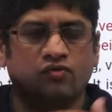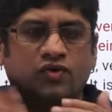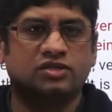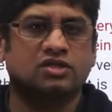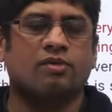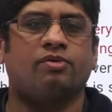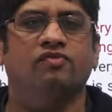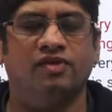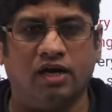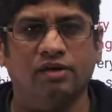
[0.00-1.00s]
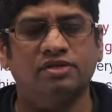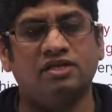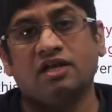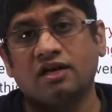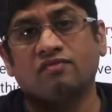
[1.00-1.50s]
first couple of drafts
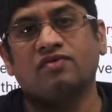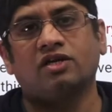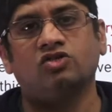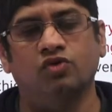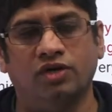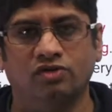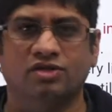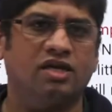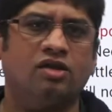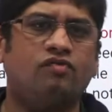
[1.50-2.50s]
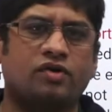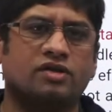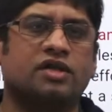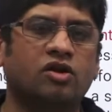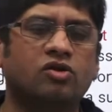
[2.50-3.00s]
and then we are showing it. They are
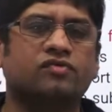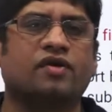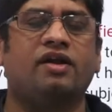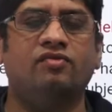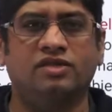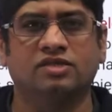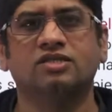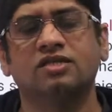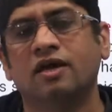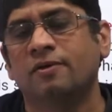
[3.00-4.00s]
not, they are not the final versions